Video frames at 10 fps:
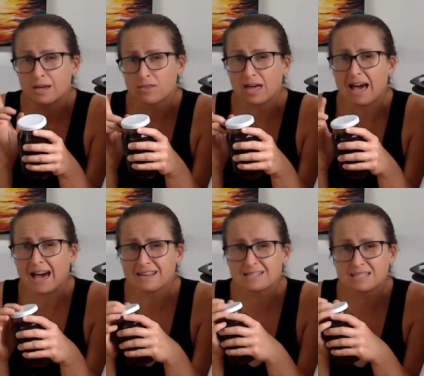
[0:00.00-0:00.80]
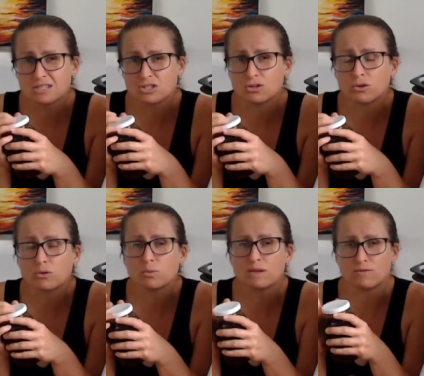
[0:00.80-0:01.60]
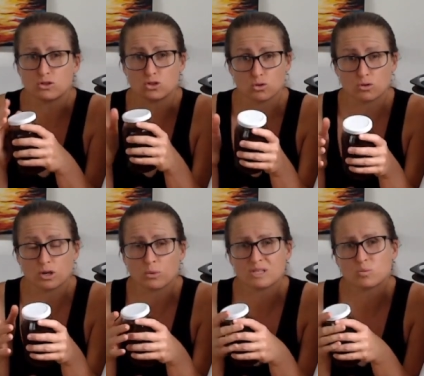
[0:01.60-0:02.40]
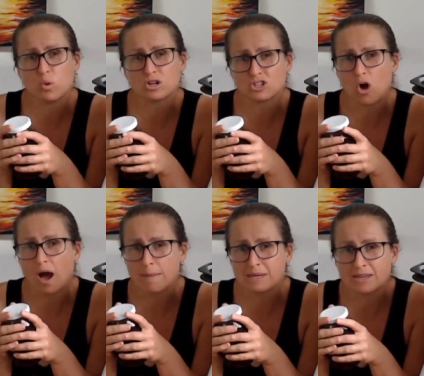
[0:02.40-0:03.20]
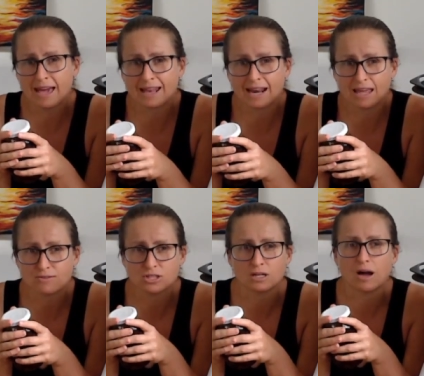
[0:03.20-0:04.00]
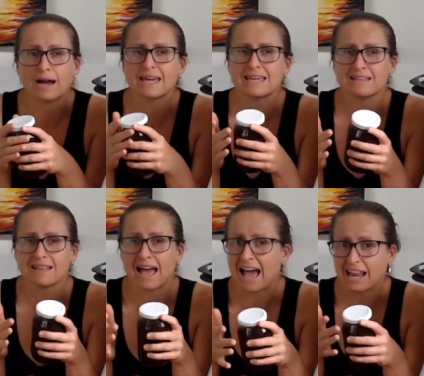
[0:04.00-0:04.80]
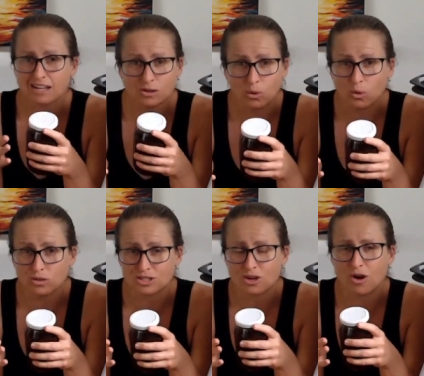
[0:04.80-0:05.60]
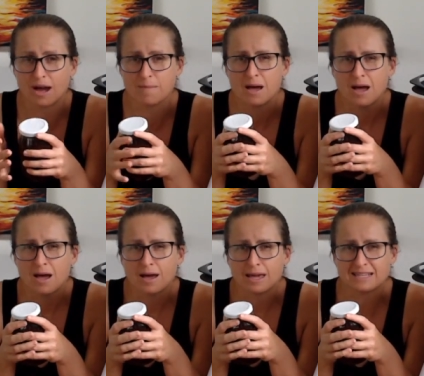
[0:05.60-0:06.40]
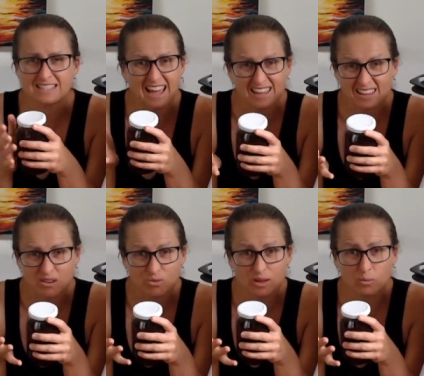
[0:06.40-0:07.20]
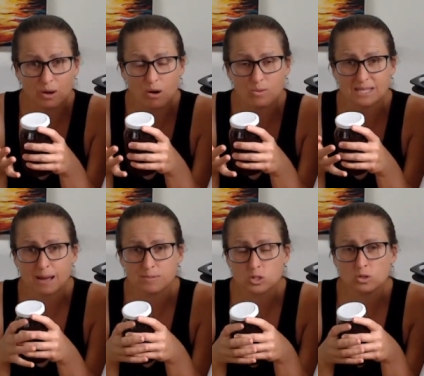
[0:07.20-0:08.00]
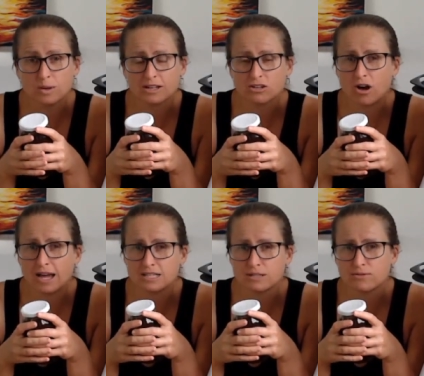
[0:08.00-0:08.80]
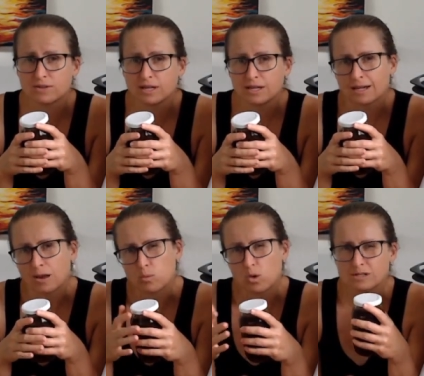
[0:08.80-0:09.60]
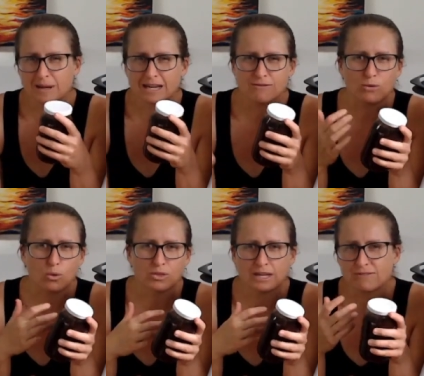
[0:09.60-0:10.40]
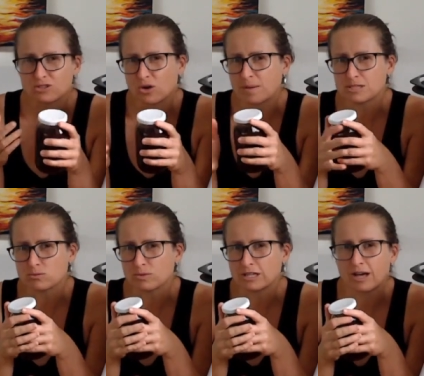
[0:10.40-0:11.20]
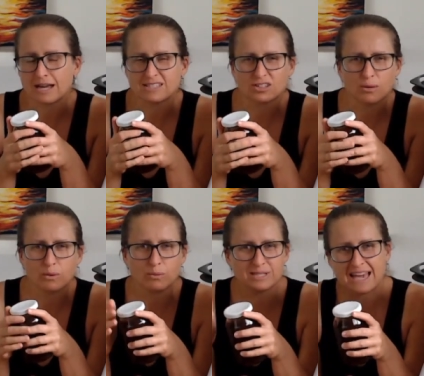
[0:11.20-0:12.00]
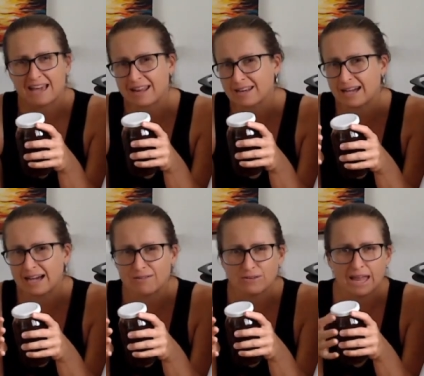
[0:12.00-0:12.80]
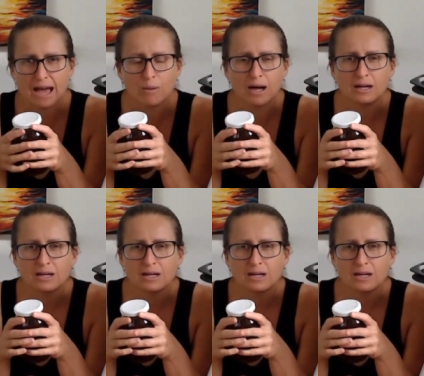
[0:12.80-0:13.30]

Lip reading: The hardest thing to know if you do though is what timing you had left. I hadn't caught the time exactly of where I was up to. I'd walked back and forth enough times to realize, you know, we were down under half an hour.